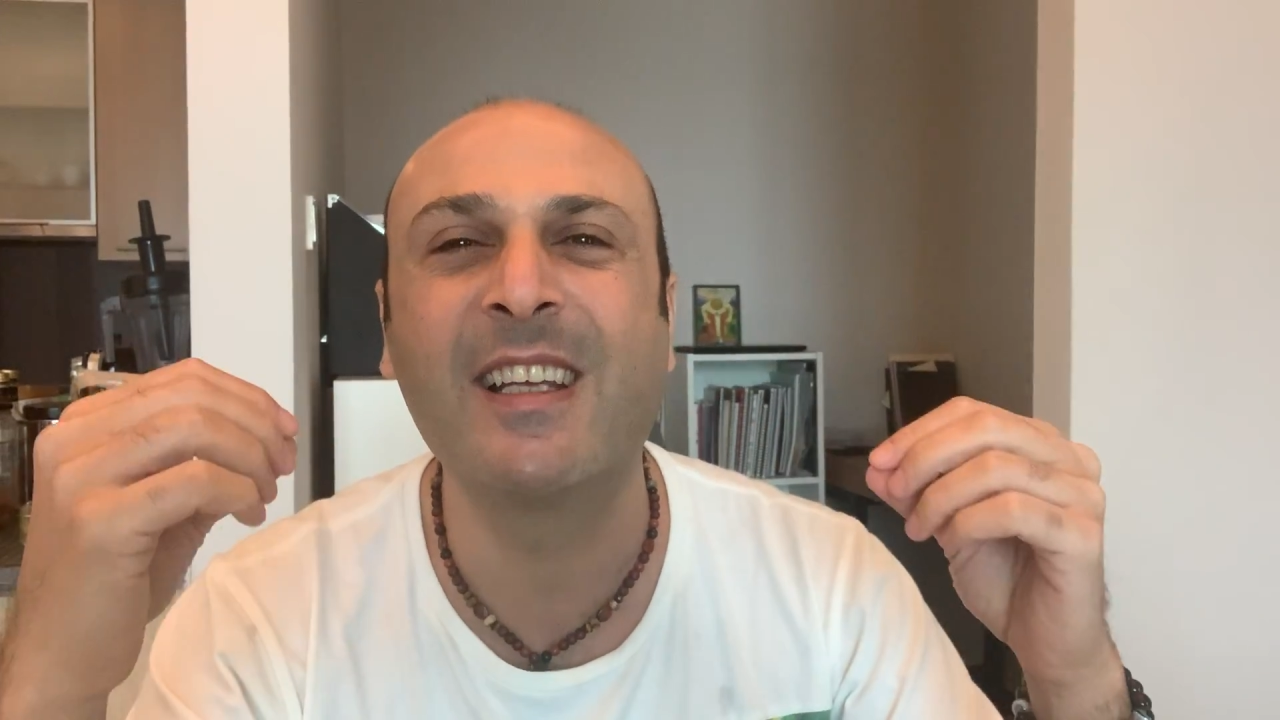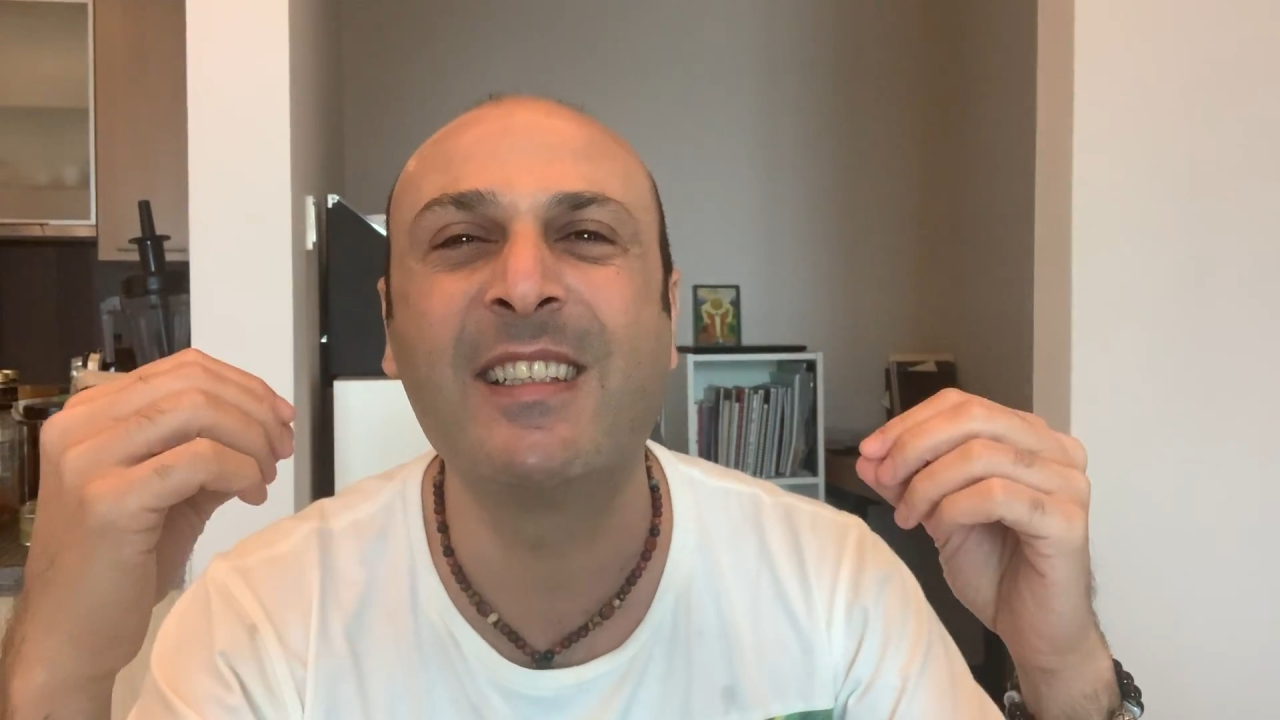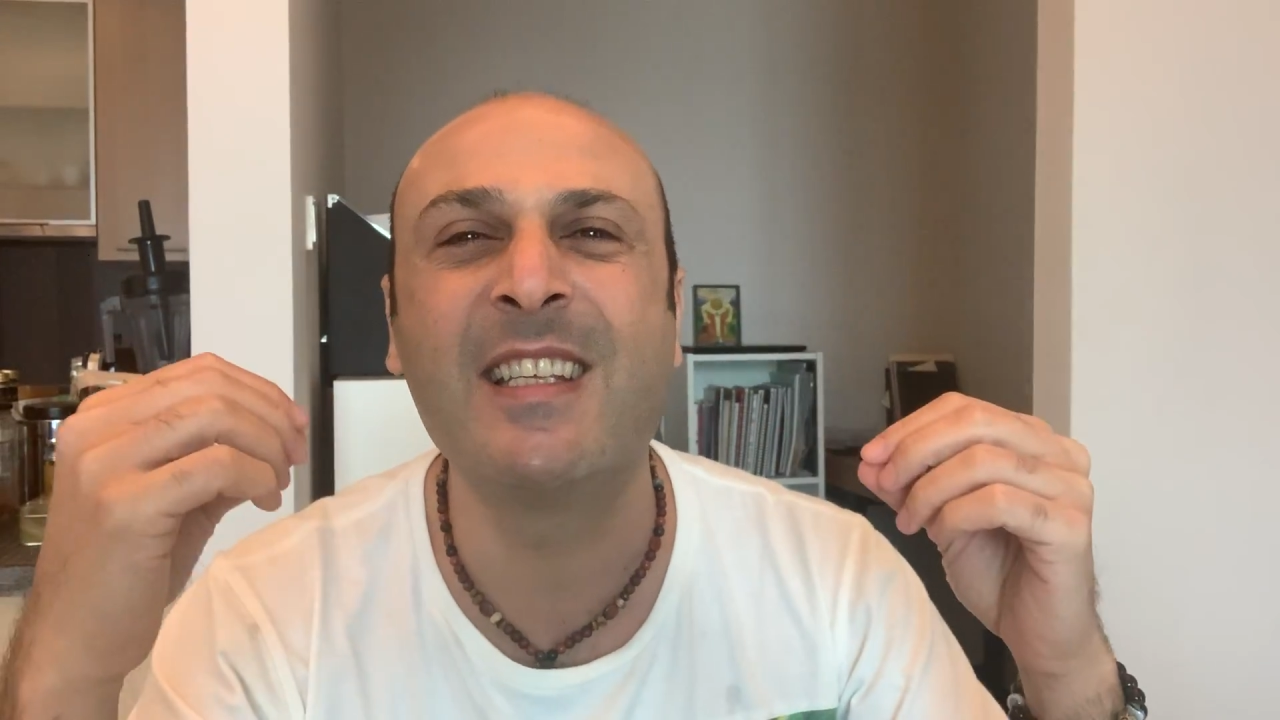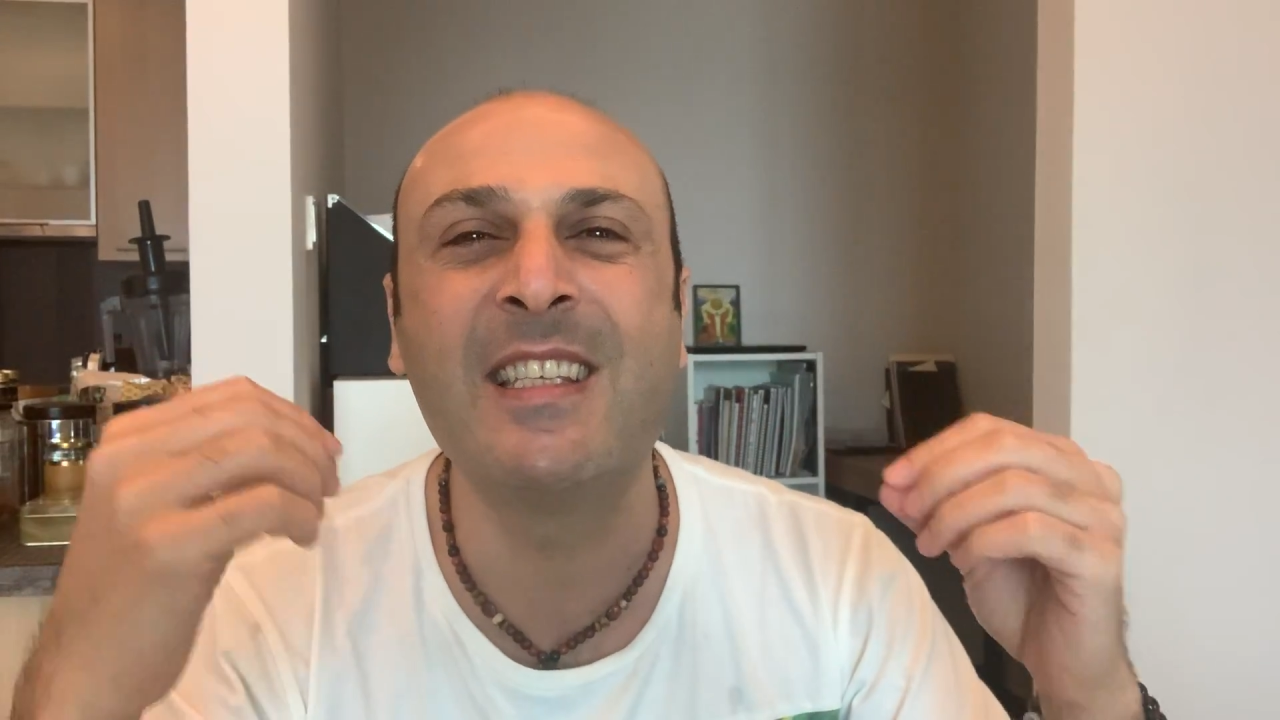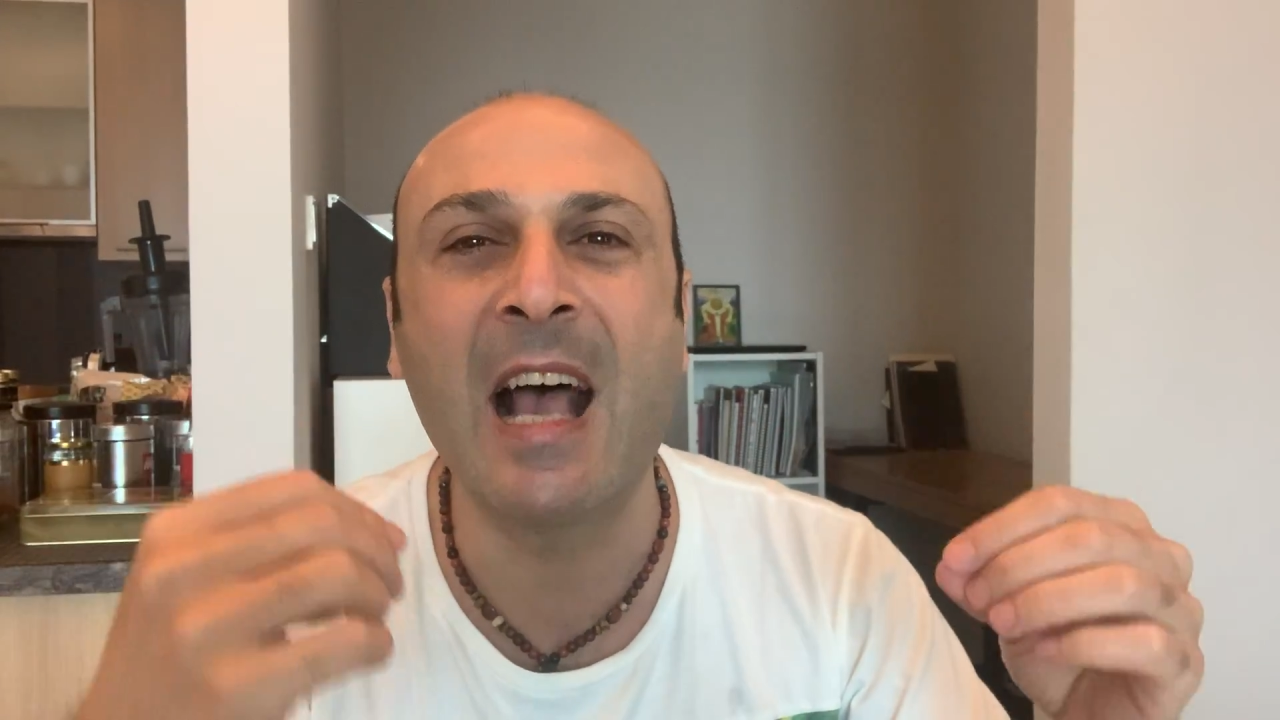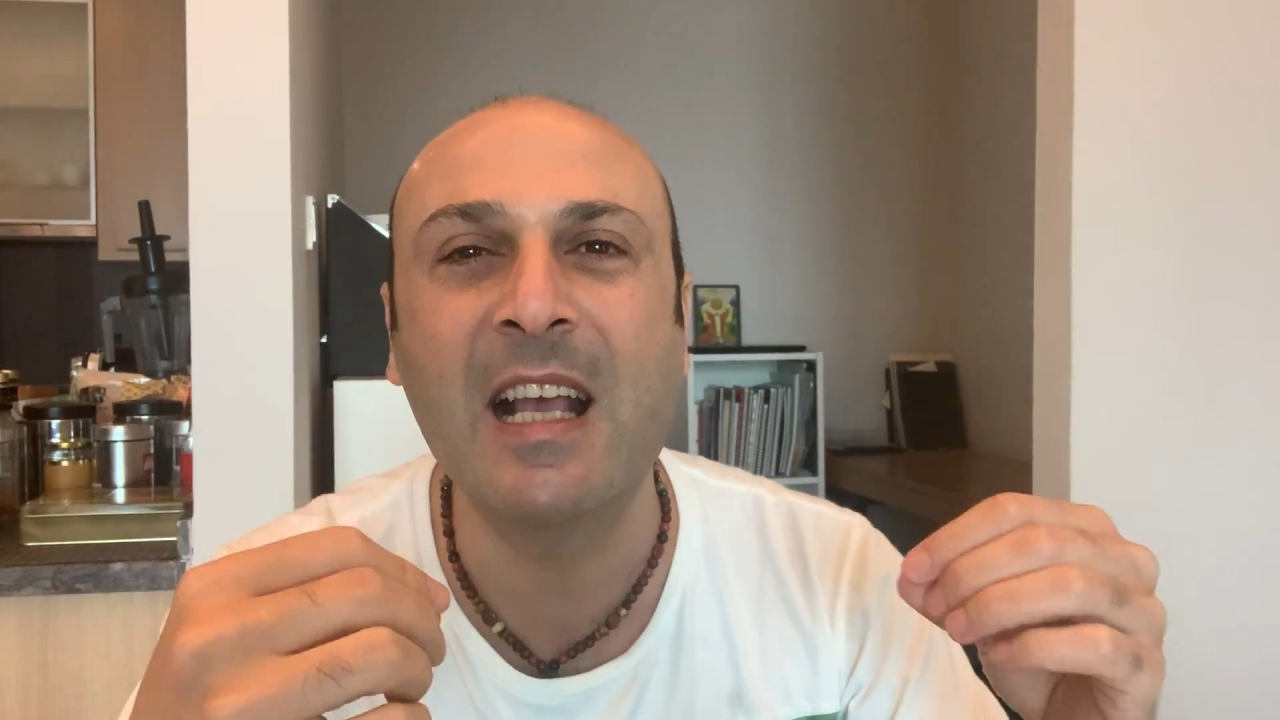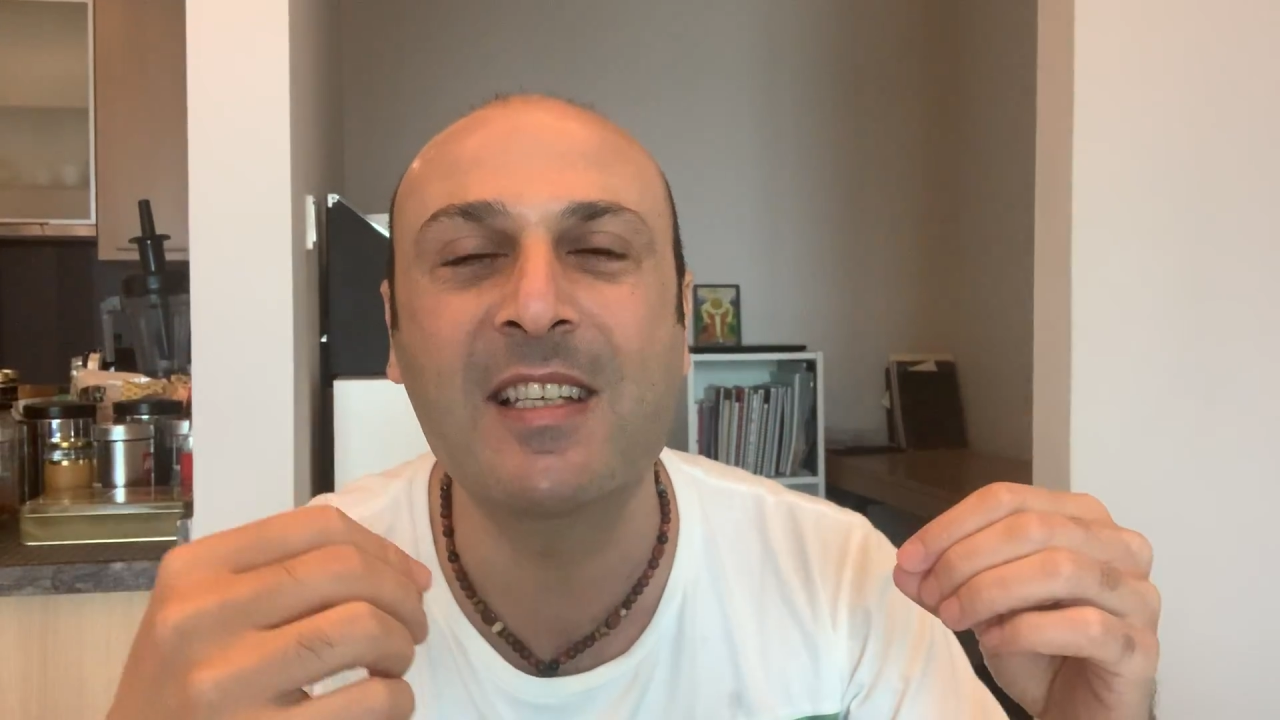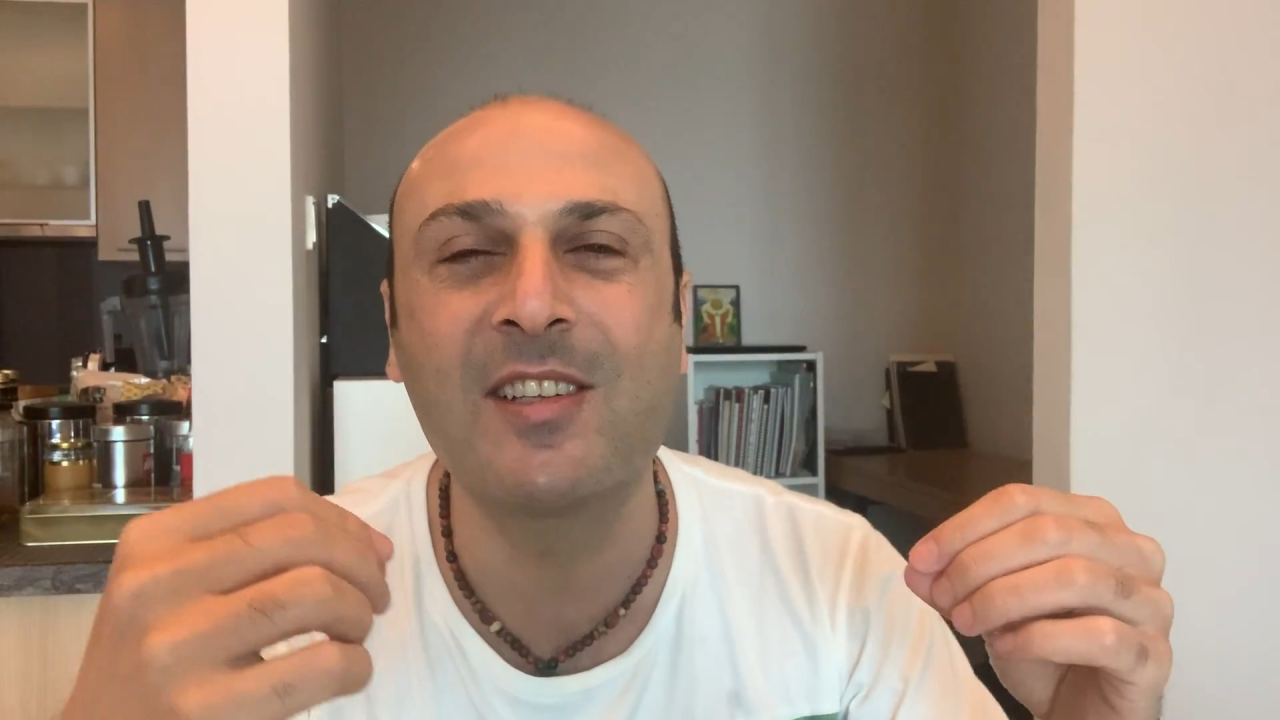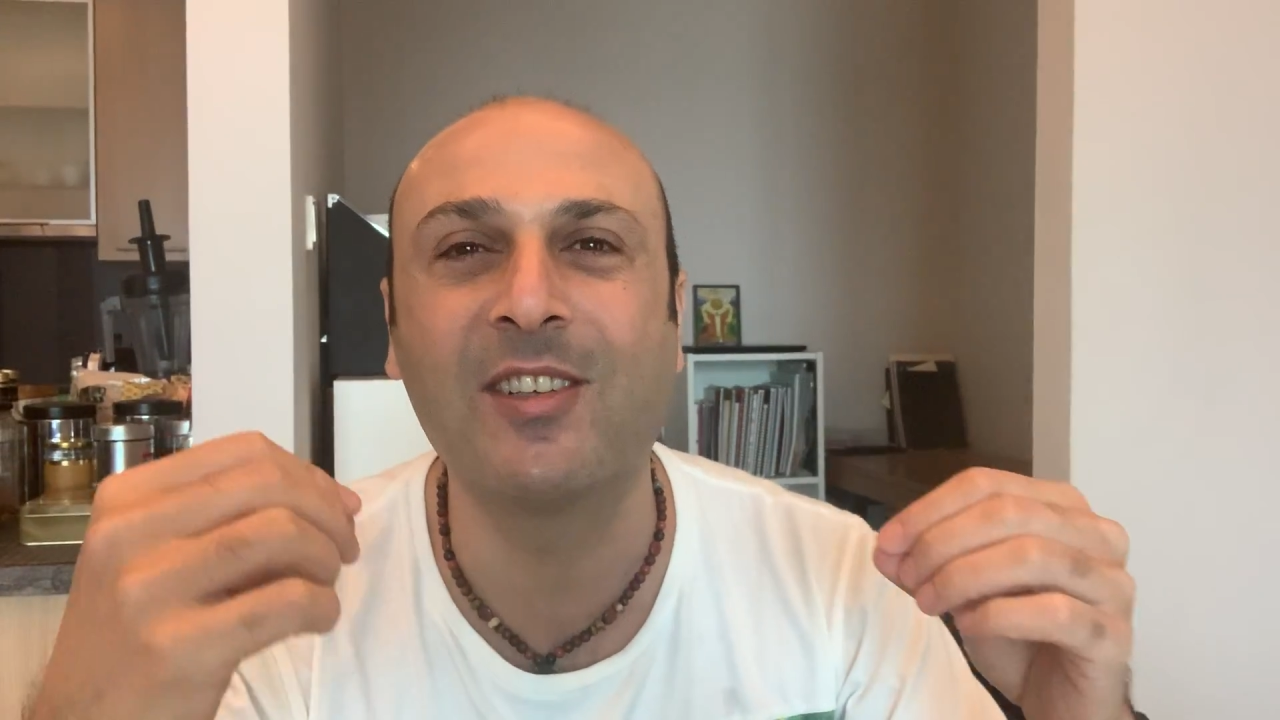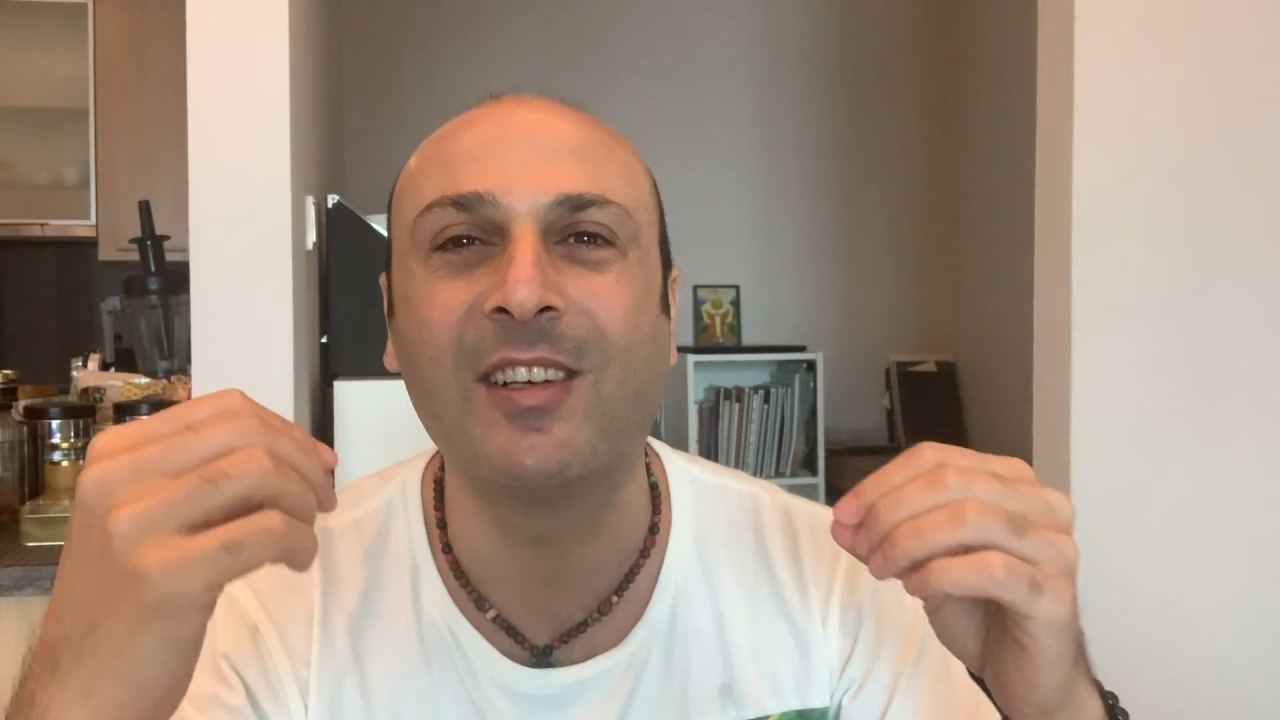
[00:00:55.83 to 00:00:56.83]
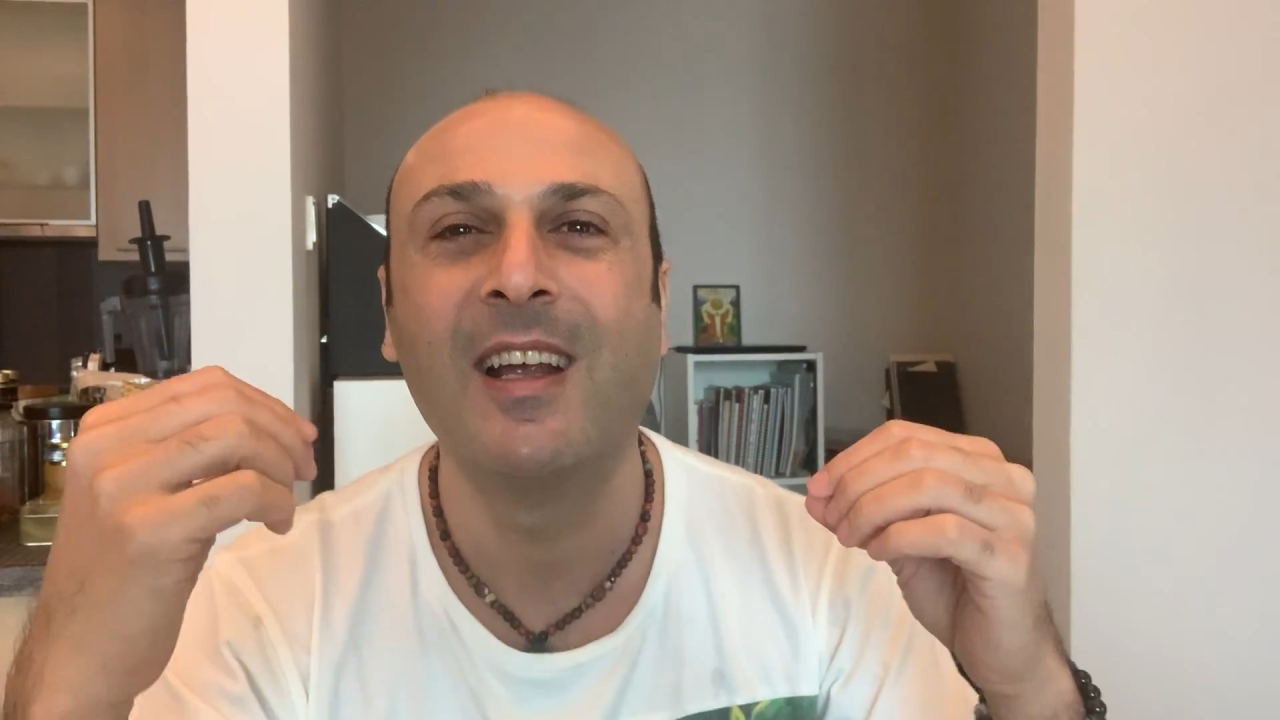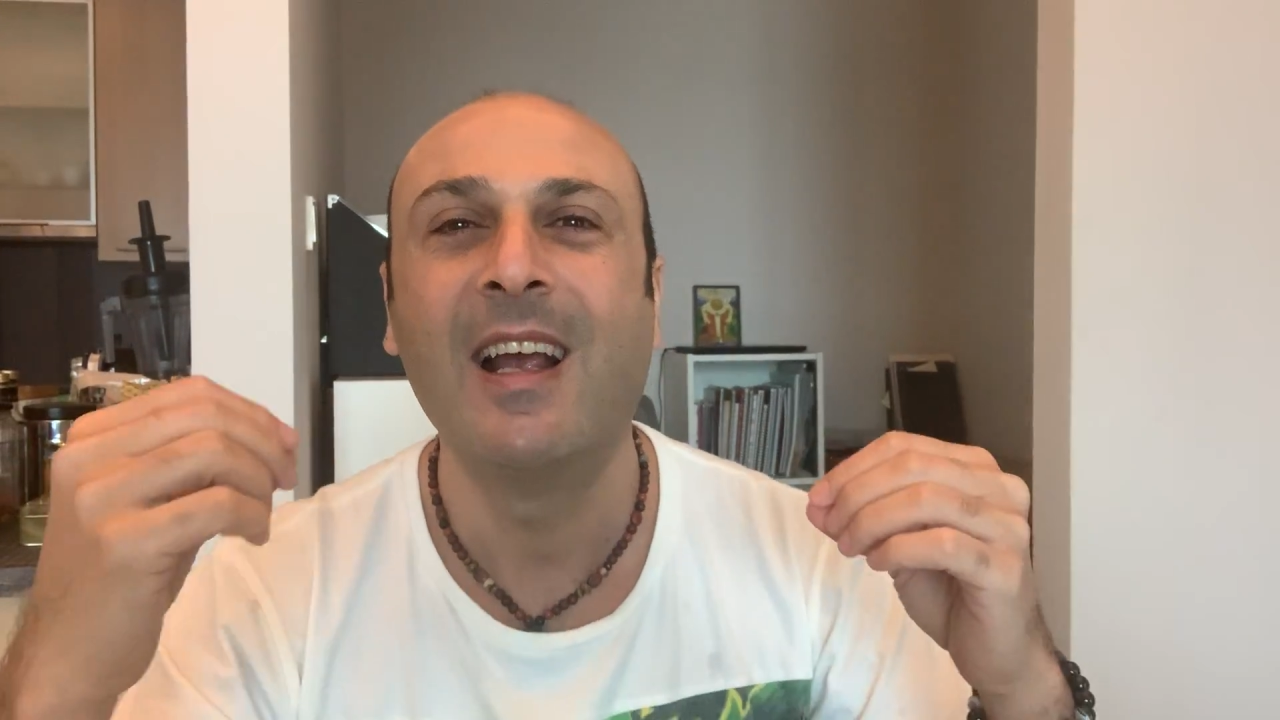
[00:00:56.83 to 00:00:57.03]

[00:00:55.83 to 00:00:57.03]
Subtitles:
disaster,